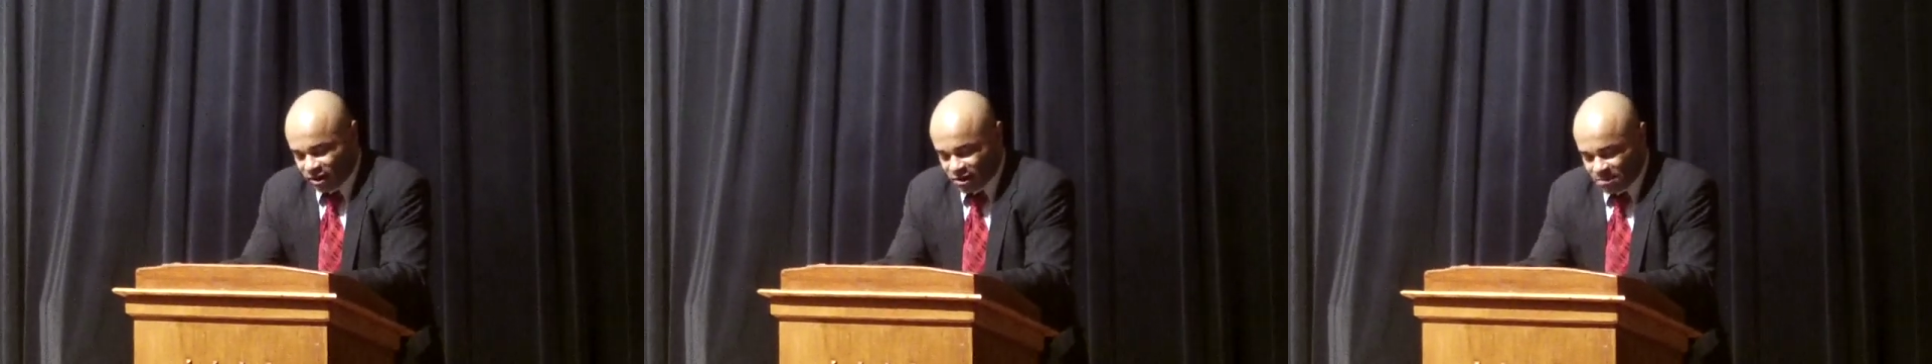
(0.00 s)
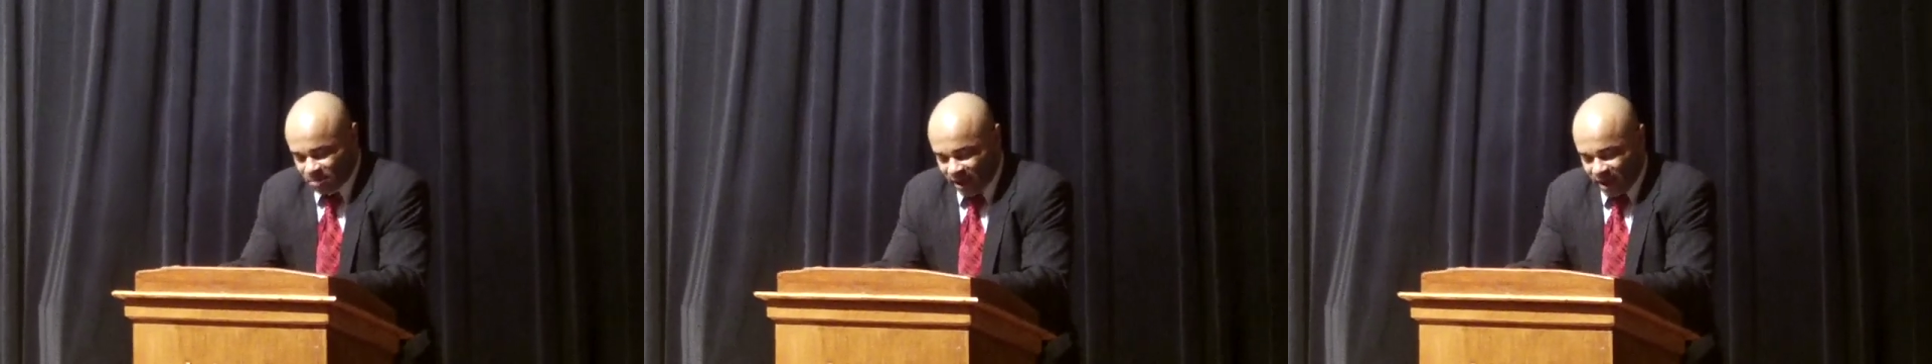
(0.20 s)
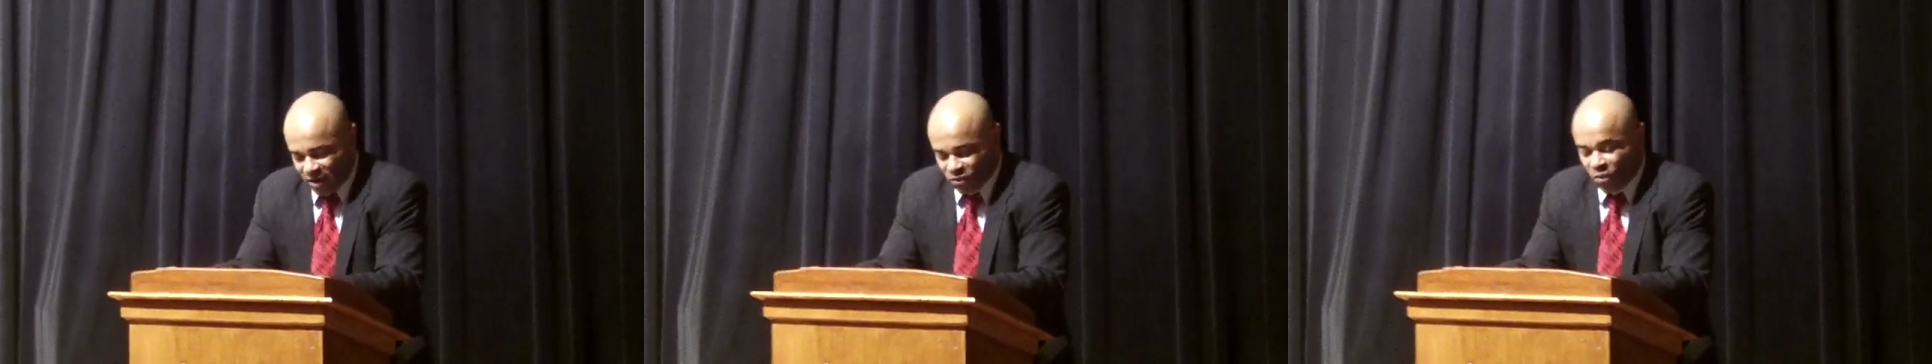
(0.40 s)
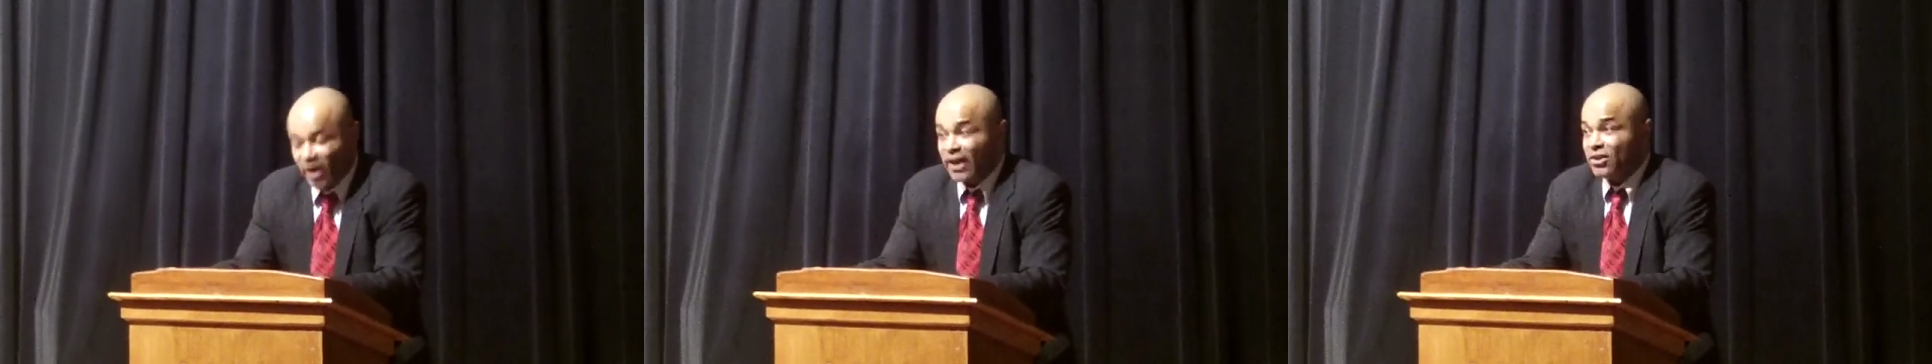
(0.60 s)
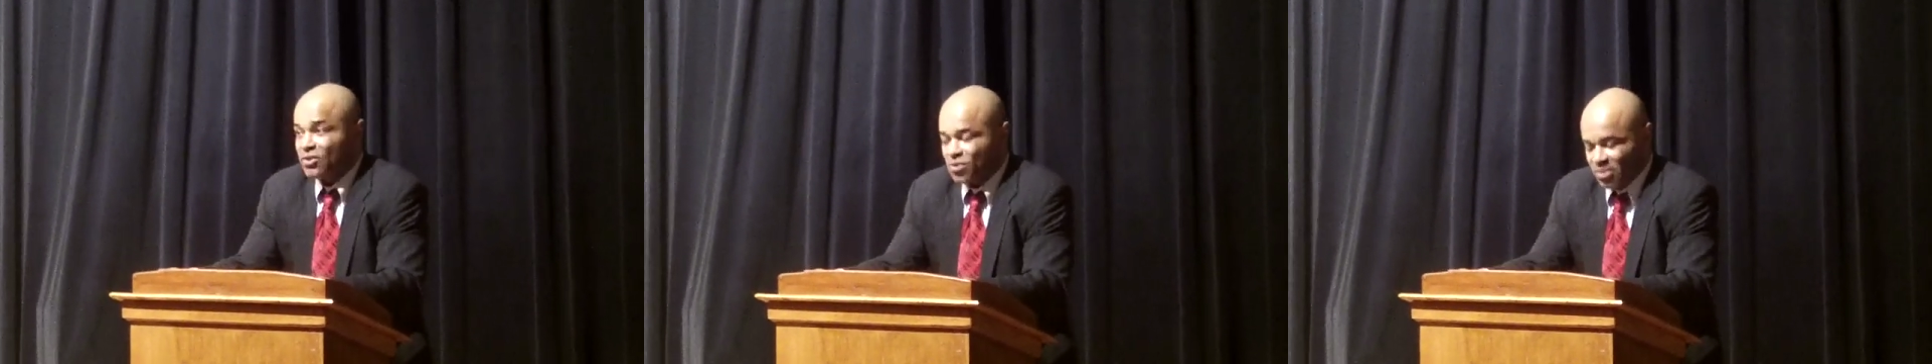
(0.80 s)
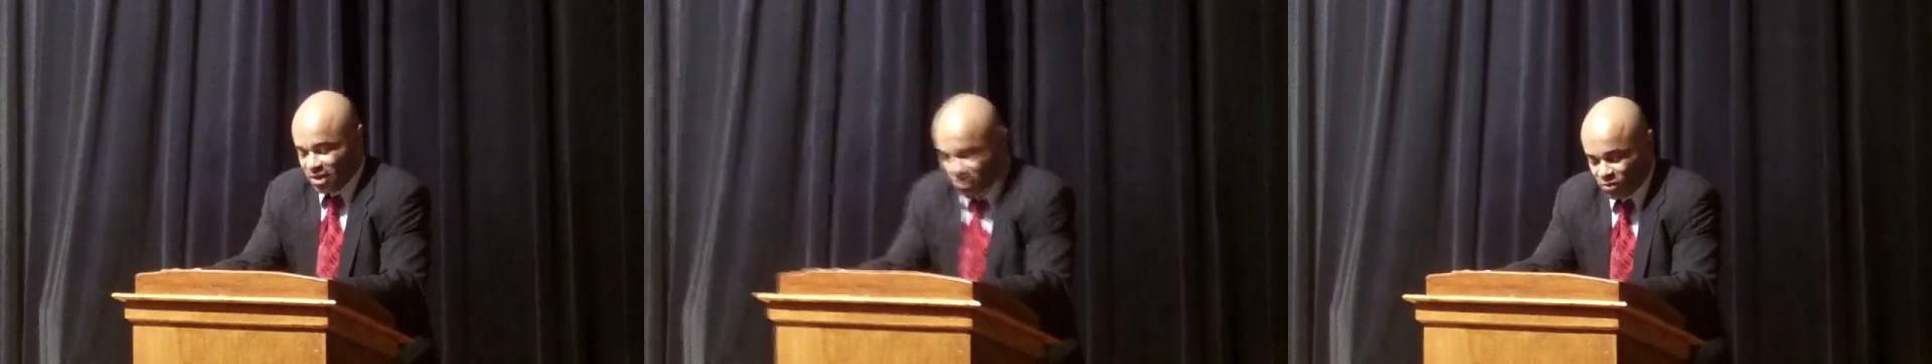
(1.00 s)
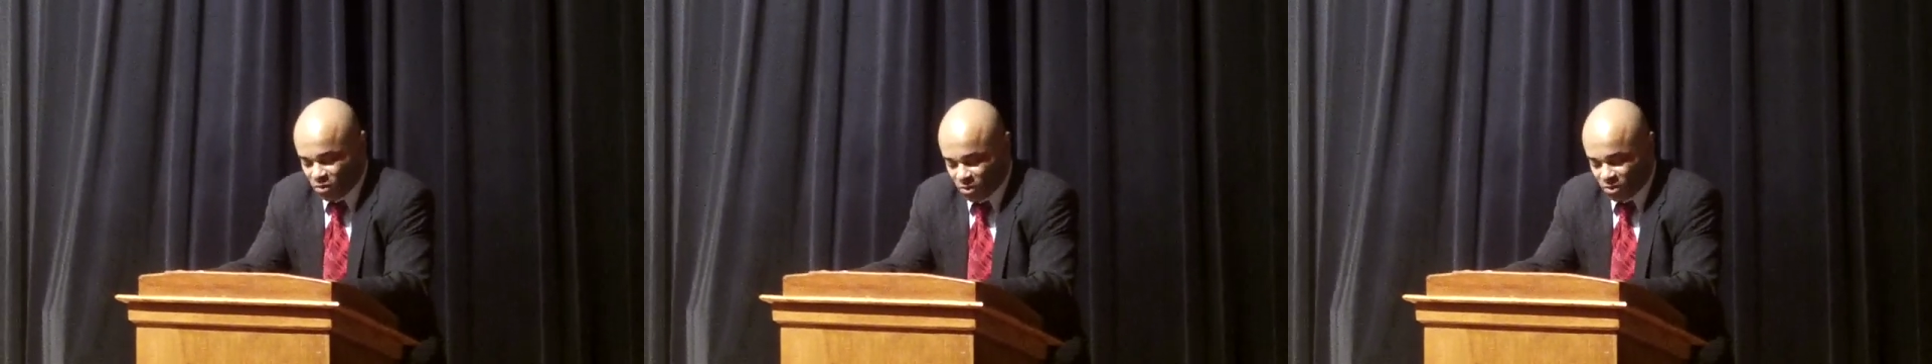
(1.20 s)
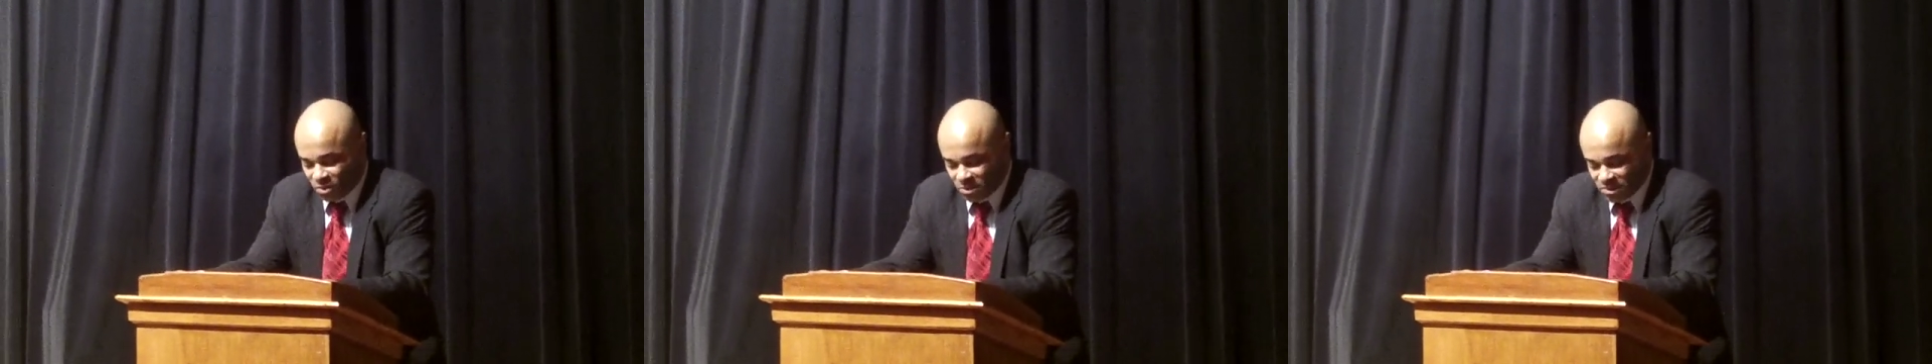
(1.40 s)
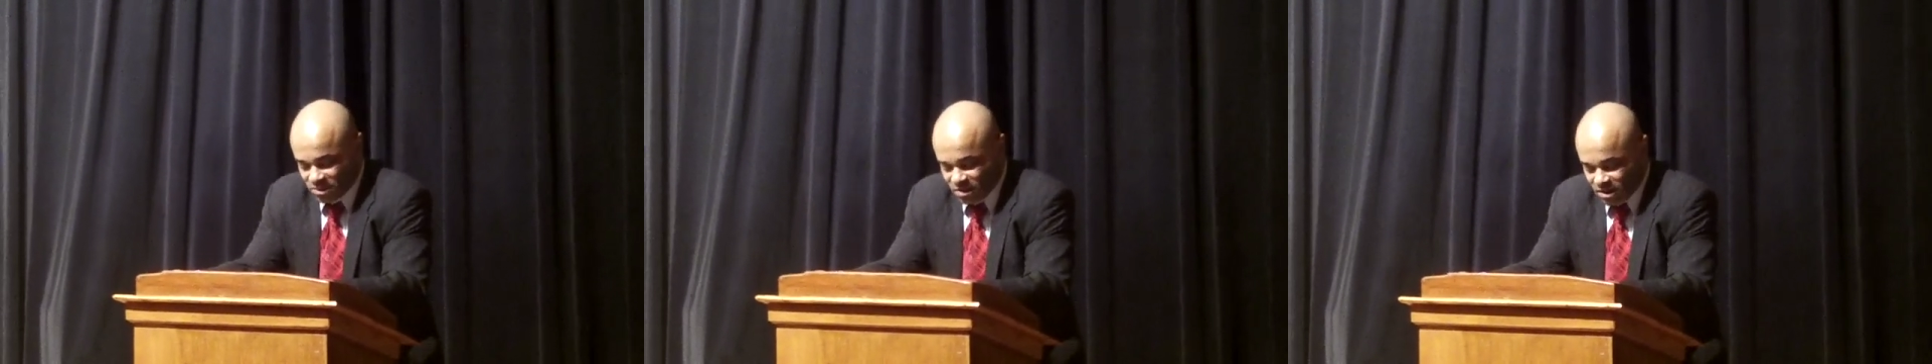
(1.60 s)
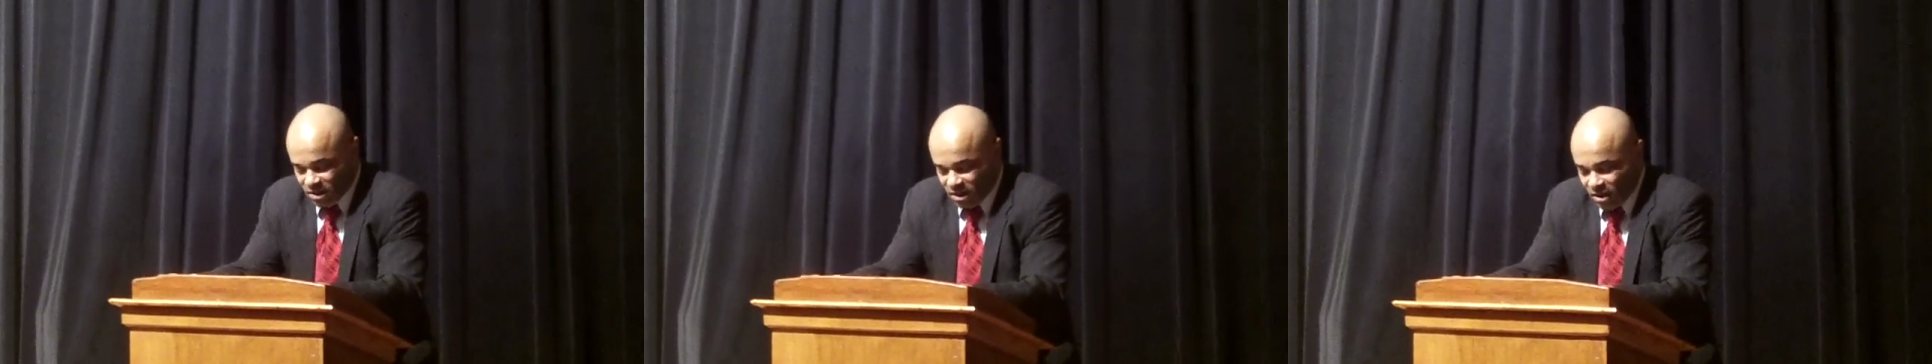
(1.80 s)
explained way too many rules.